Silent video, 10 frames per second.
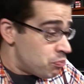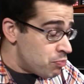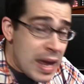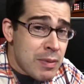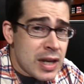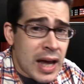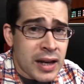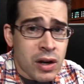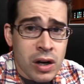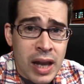Maybe
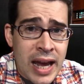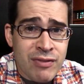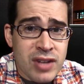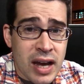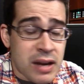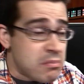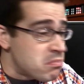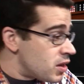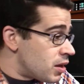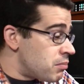not in our lifetime.
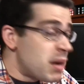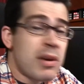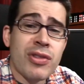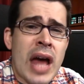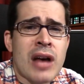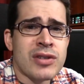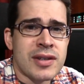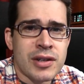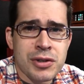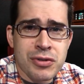Maybe
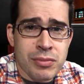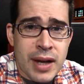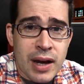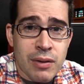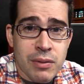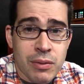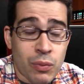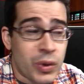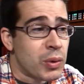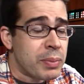1,000 years from now,
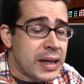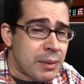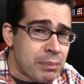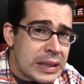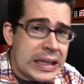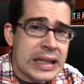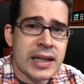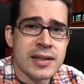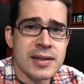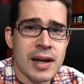we will be
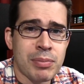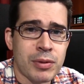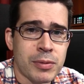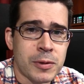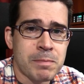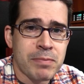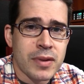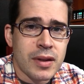completely inseparable.